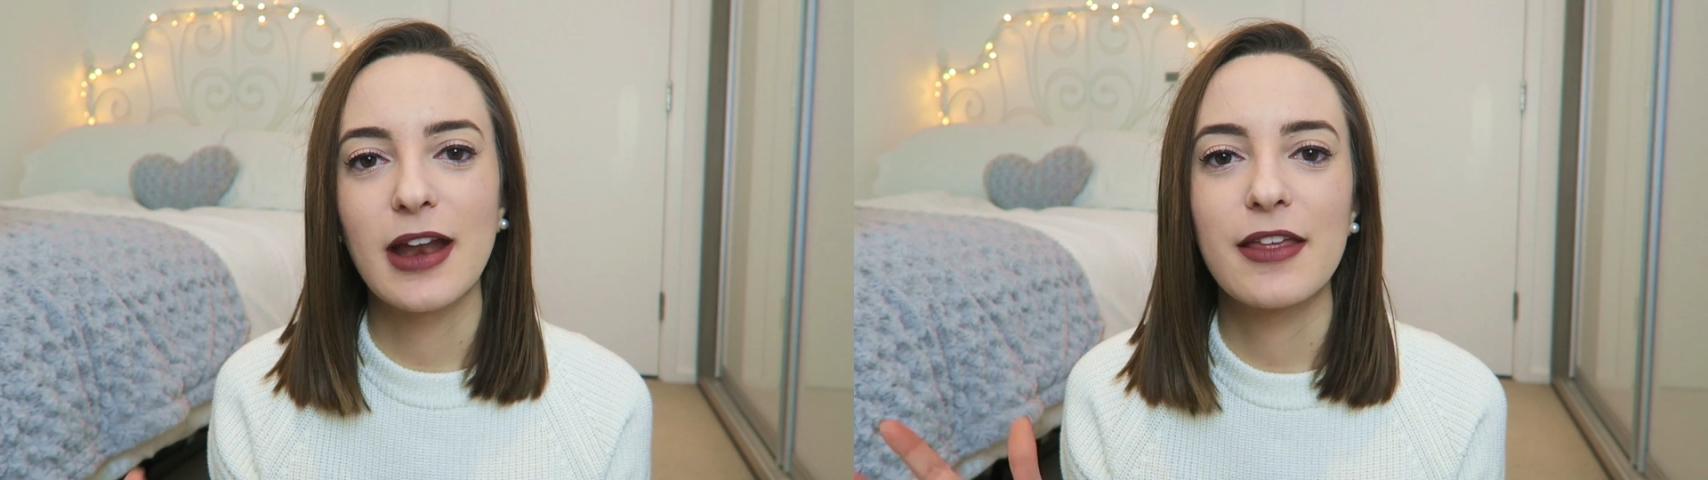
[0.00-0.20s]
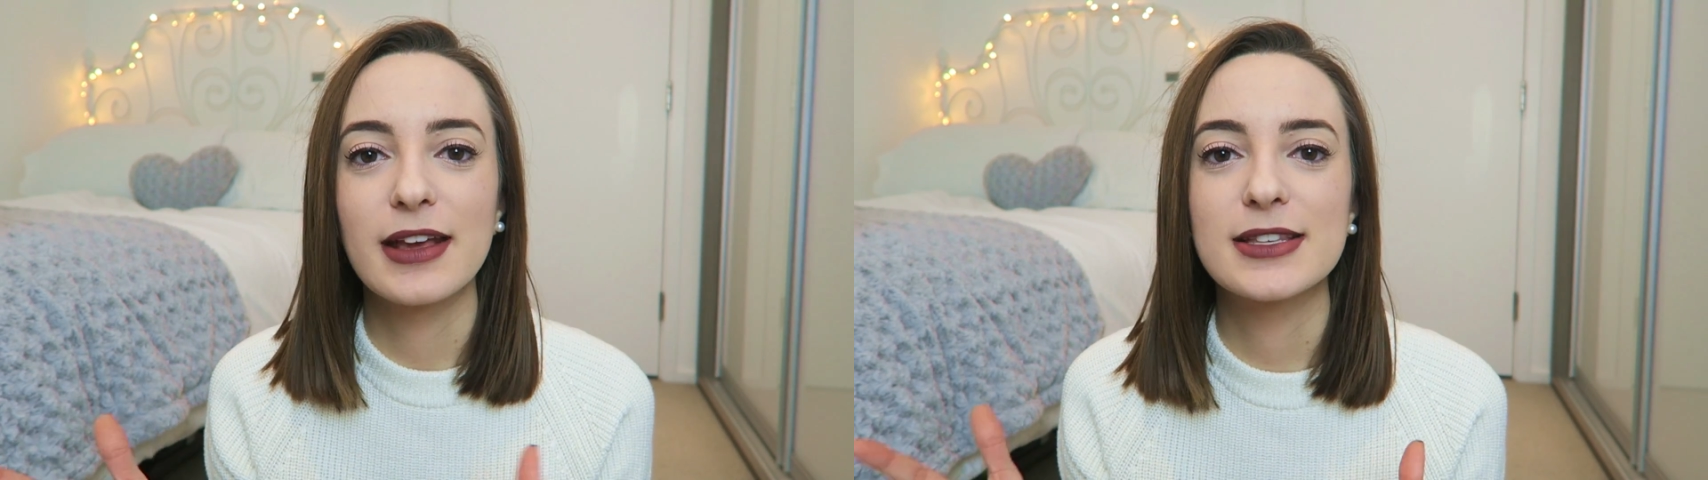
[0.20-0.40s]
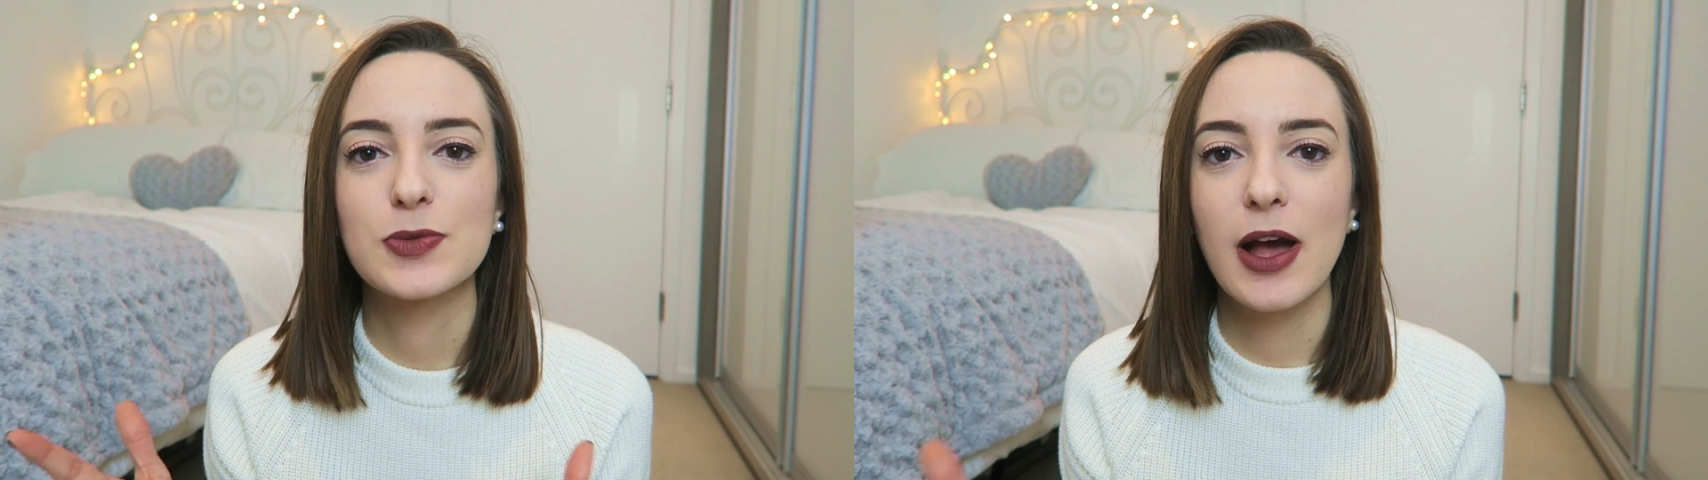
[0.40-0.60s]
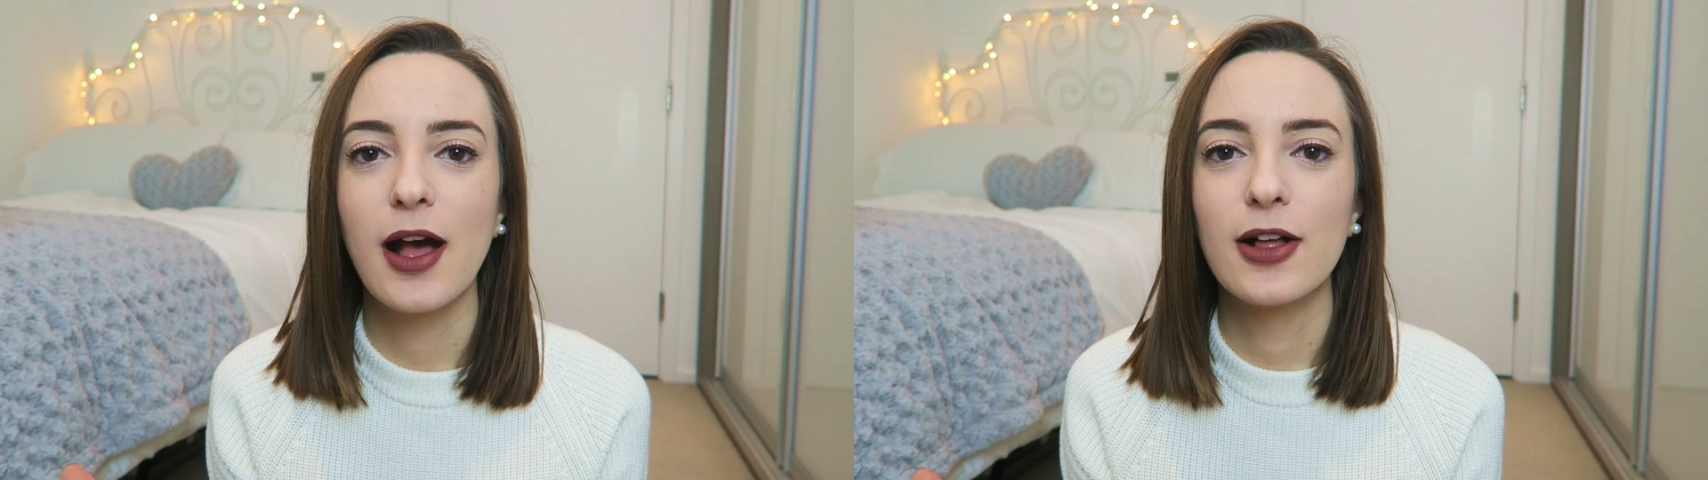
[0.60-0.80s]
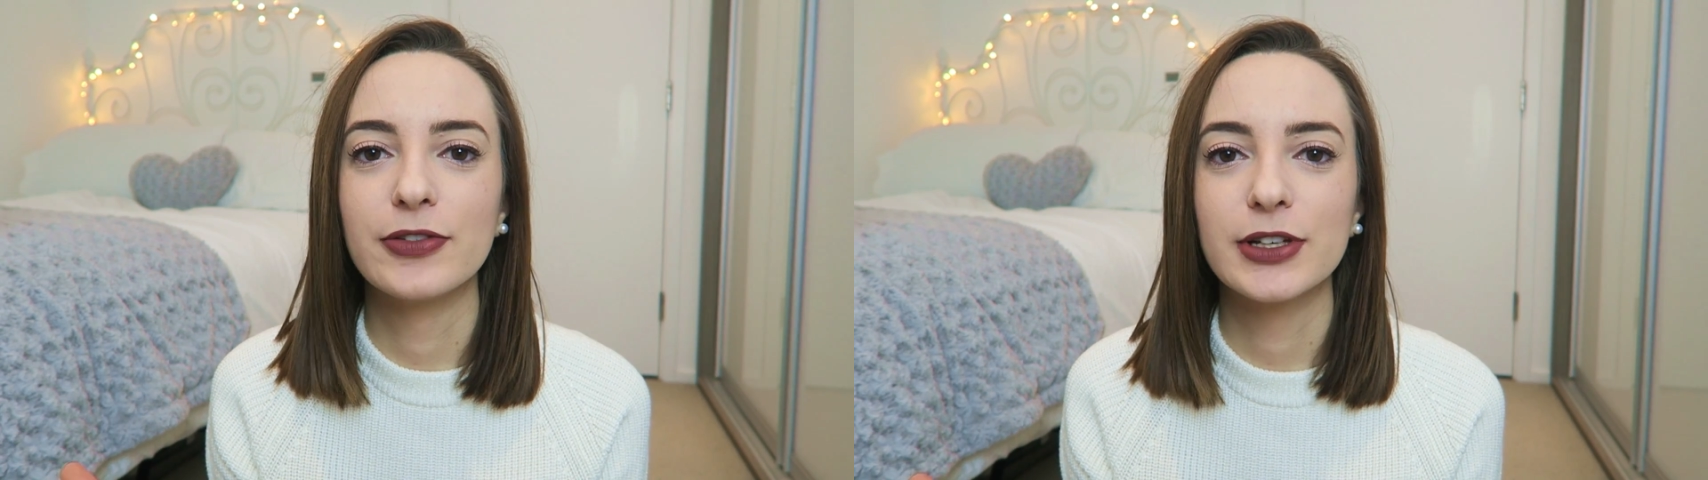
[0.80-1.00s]
I think it's quite
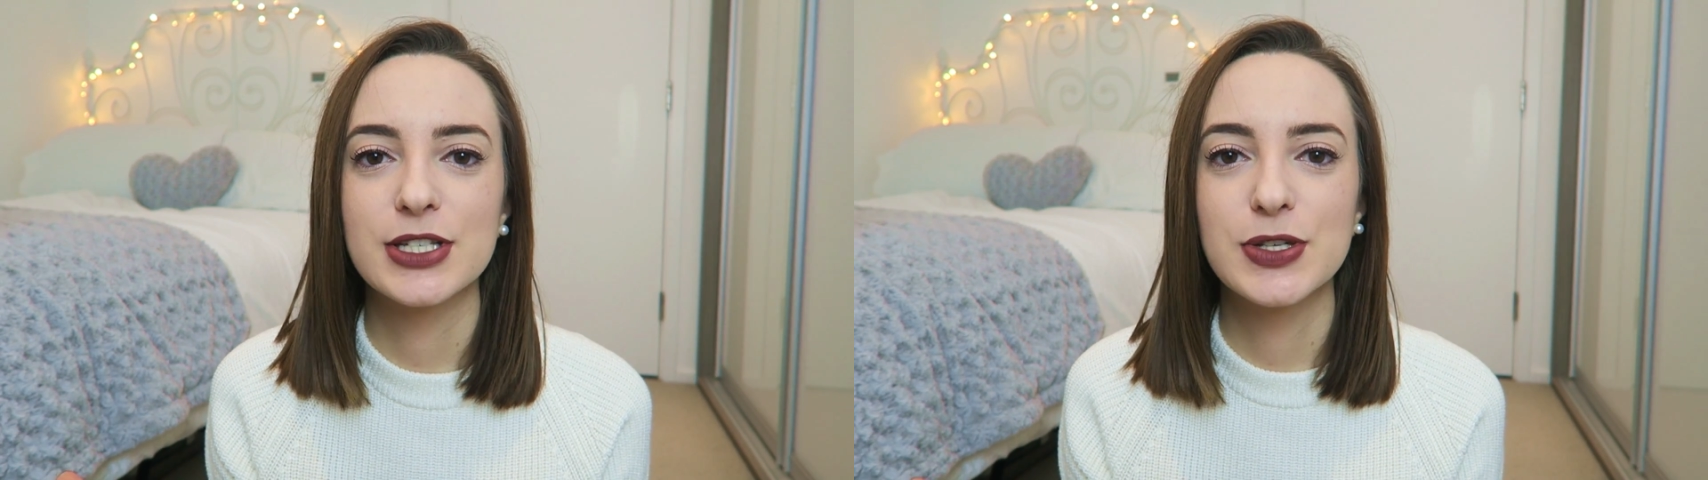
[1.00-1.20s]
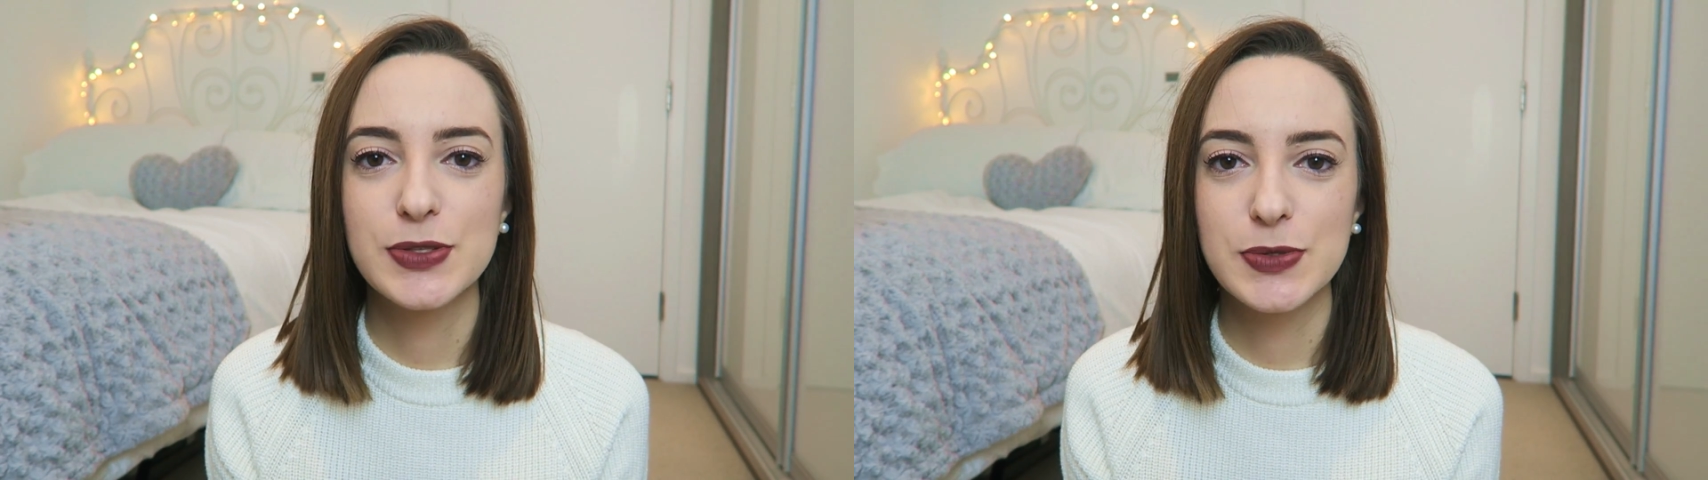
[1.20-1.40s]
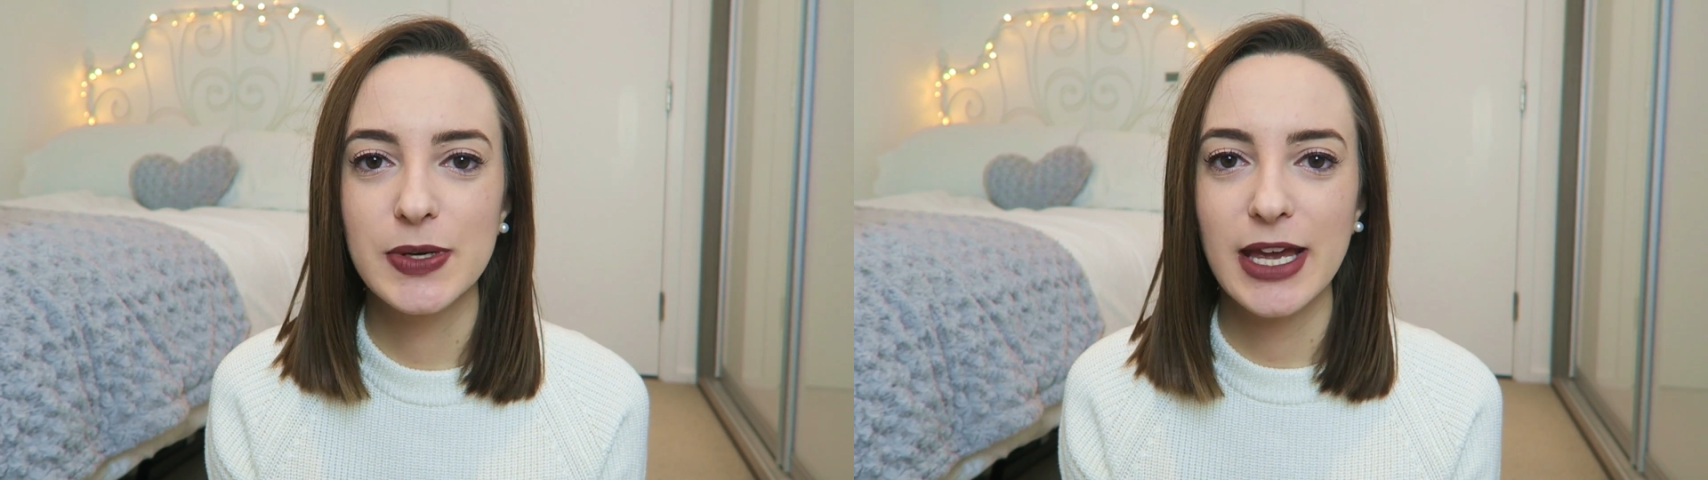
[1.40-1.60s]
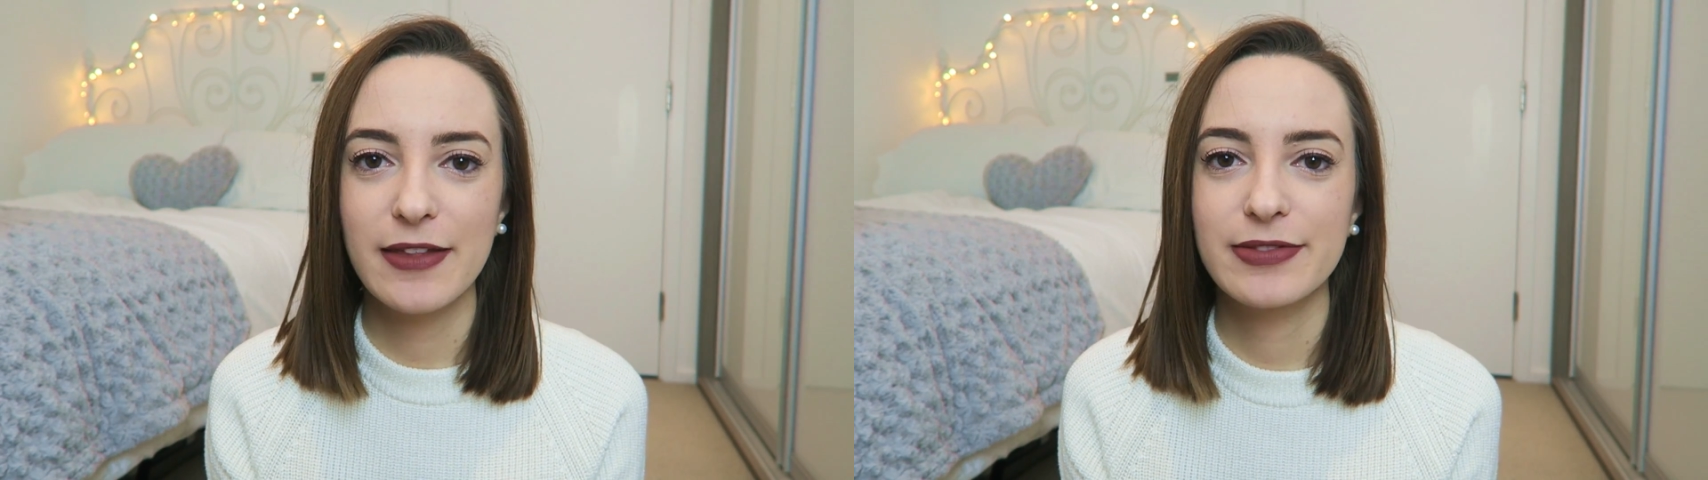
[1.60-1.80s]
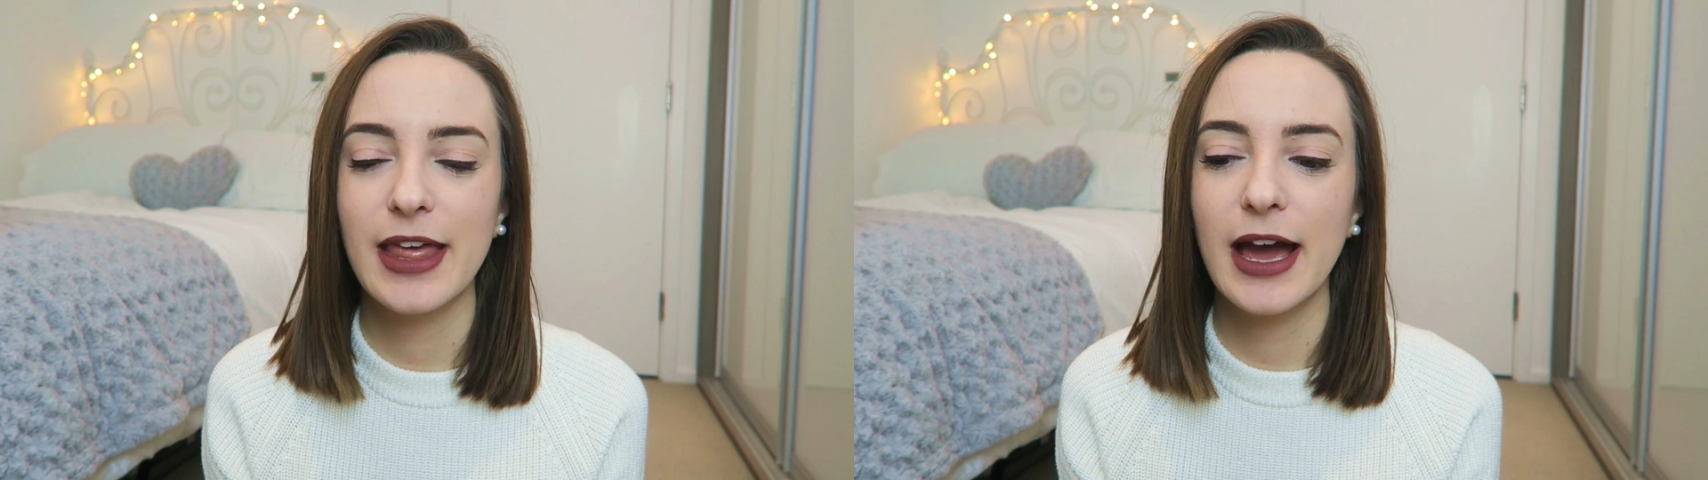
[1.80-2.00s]
helpful because you do
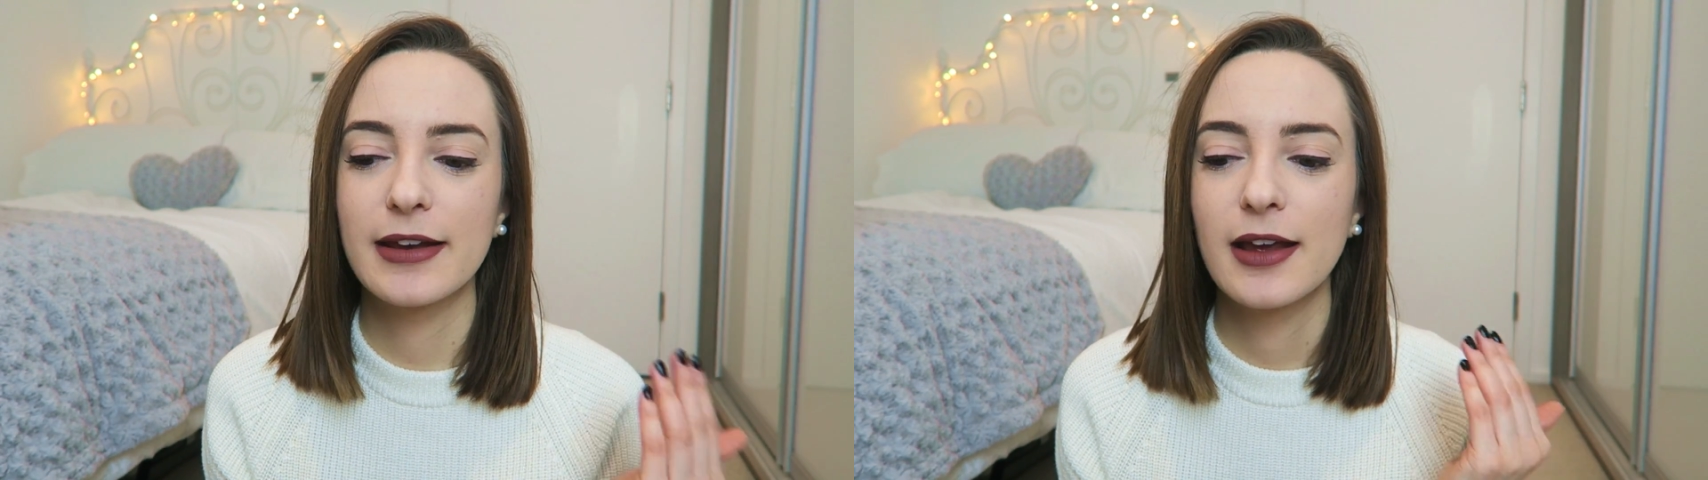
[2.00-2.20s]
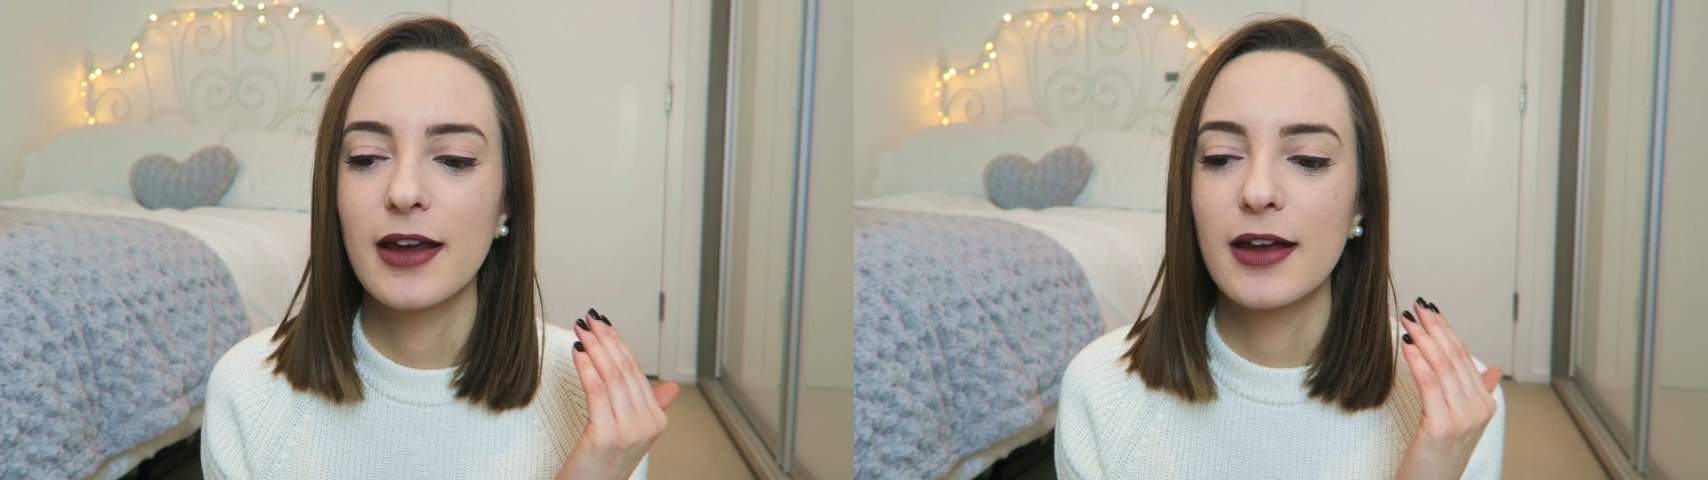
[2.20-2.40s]
get that